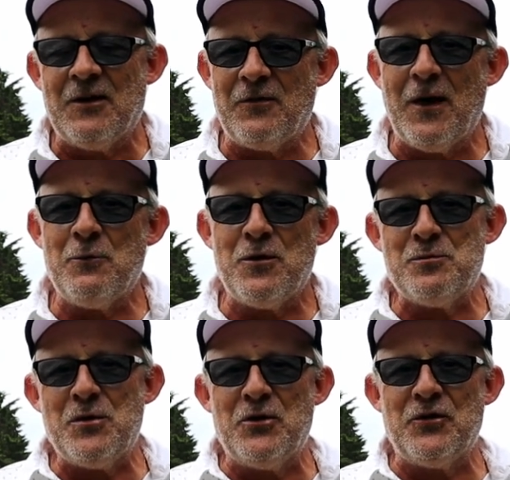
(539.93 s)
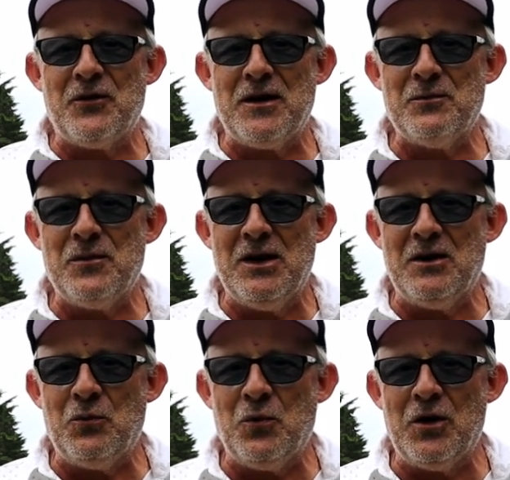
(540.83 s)
If that won't motivate me
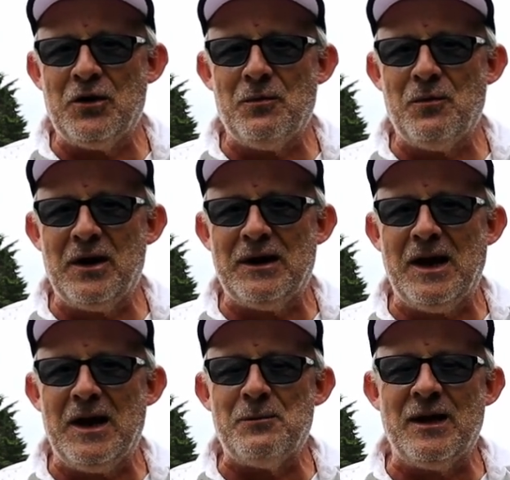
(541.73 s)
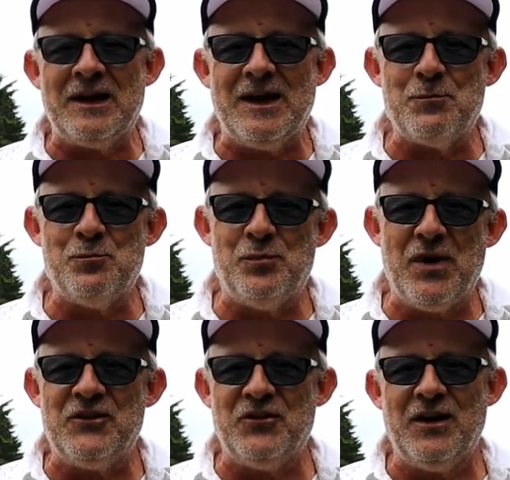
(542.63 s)
to work on my game and get
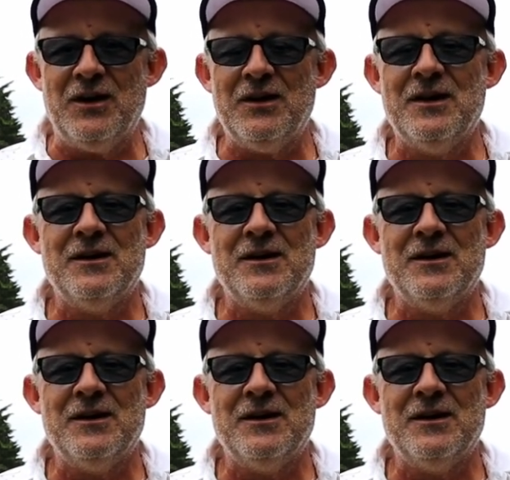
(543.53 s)
better,